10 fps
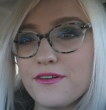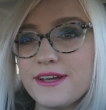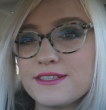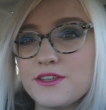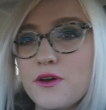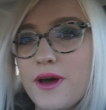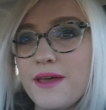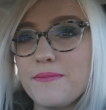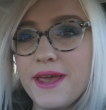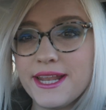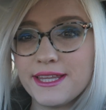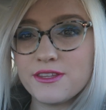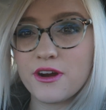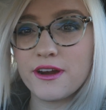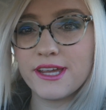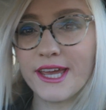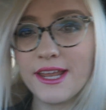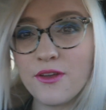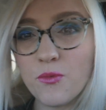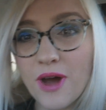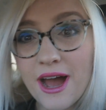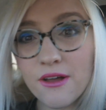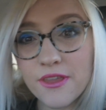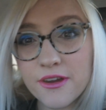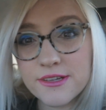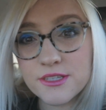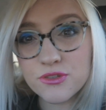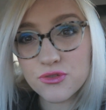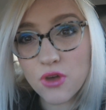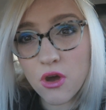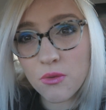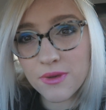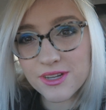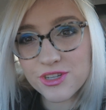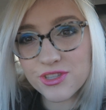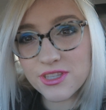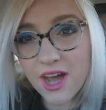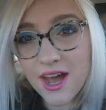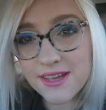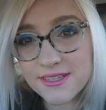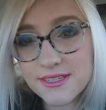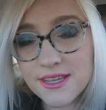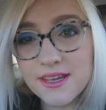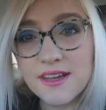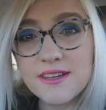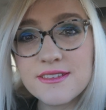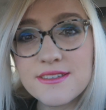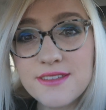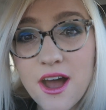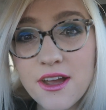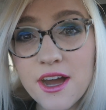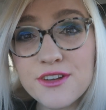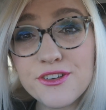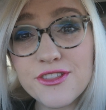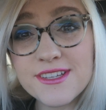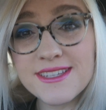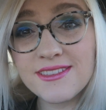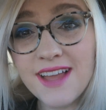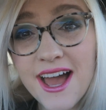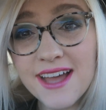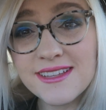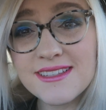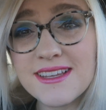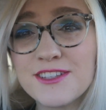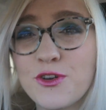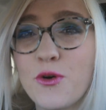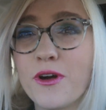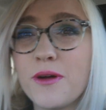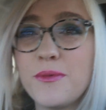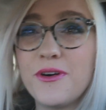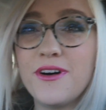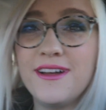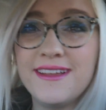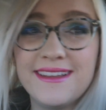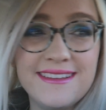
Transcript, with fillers: All right, so I made it to Target and wow, there is so much dust stuck under this lens. It's horrible.